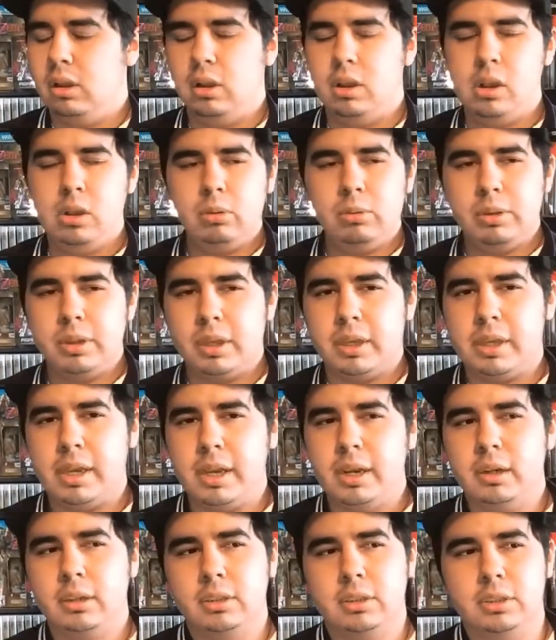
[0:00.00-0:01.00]
Along with the
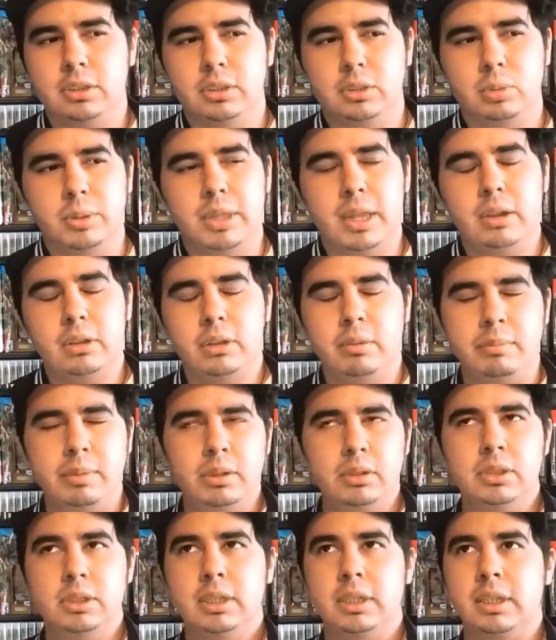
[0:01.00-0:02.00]
characters, without the
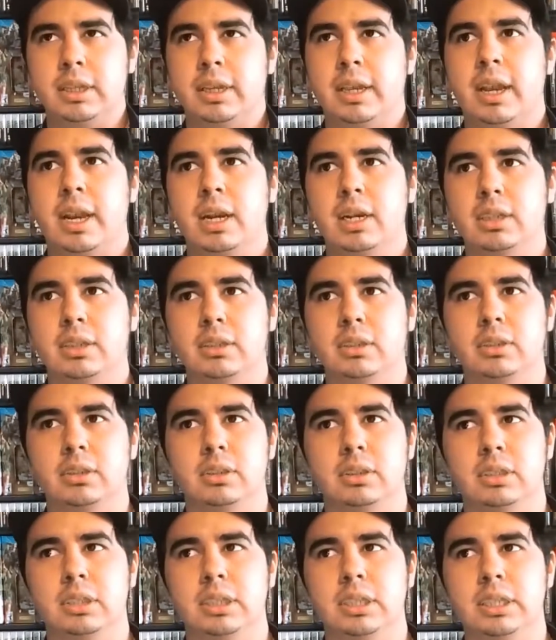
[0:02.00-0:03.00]
music and the
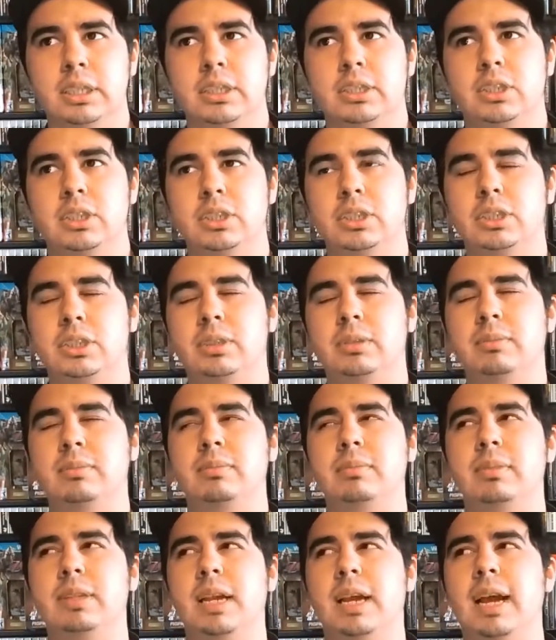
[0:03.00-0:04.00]
characters, it just,
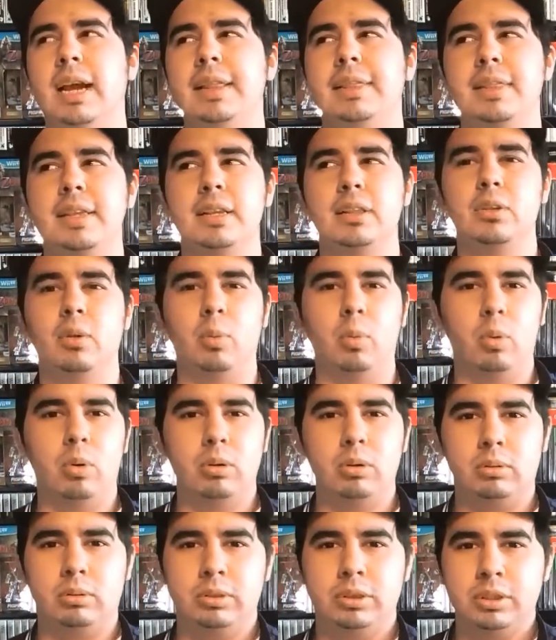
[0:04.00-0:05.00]
I think the
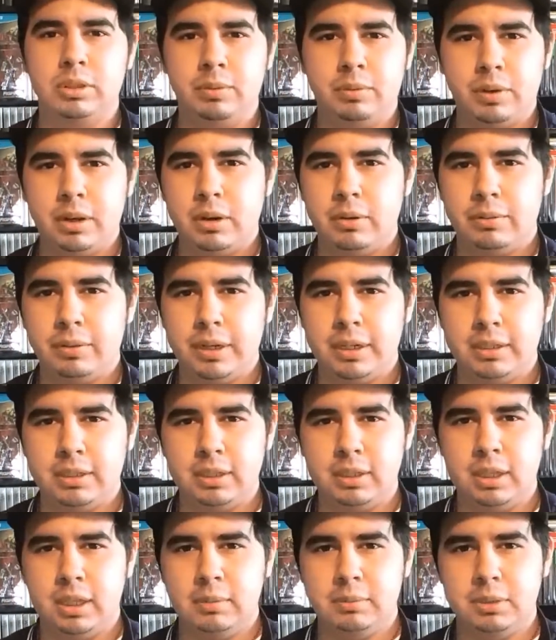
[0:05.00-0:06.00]
worlds in the Final
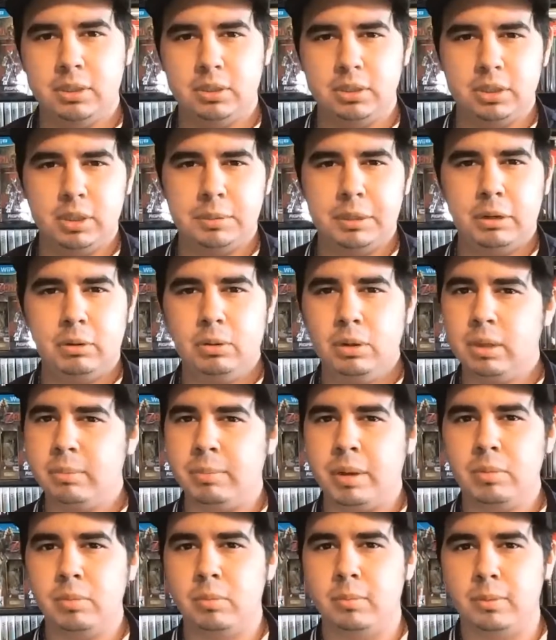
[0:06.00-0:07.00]
Fantasy games, there's something really
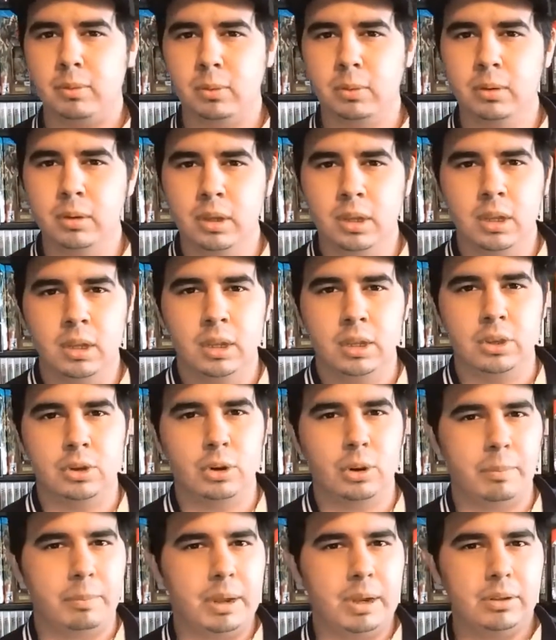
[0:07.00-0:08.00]
memorable, you
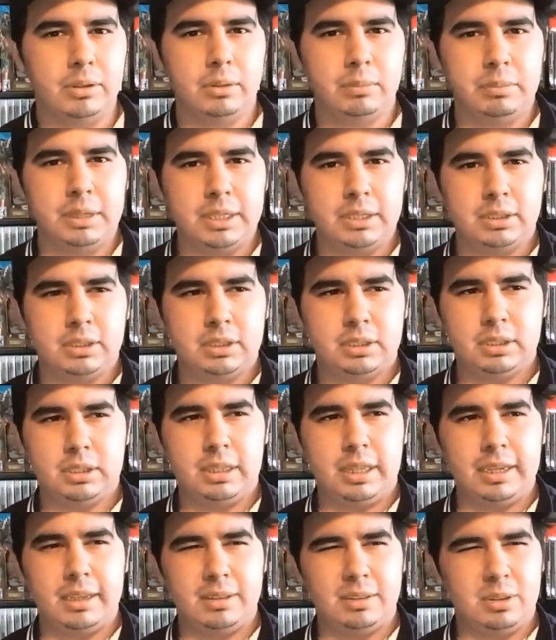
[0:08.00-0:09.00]
know, about them. Like
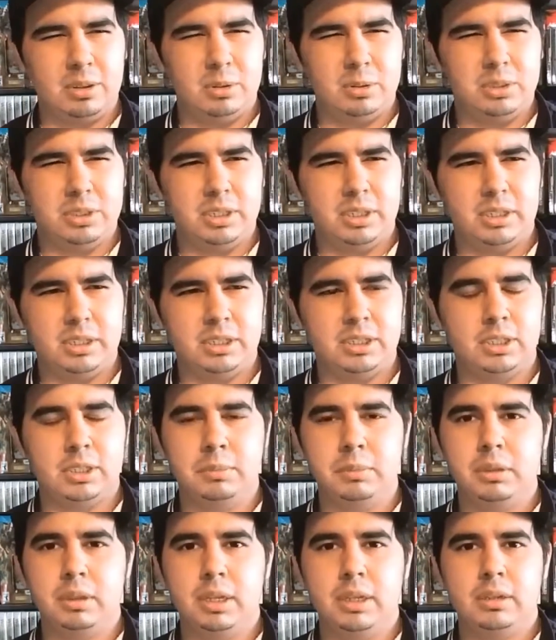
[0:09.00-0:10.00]
those
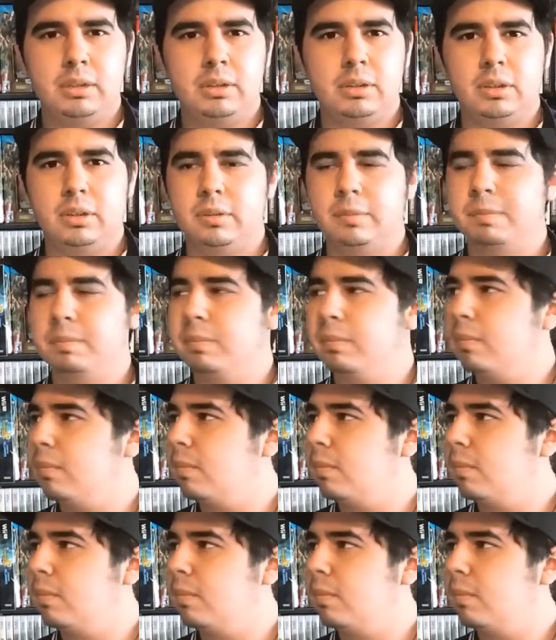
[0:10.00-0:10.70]
simulate the.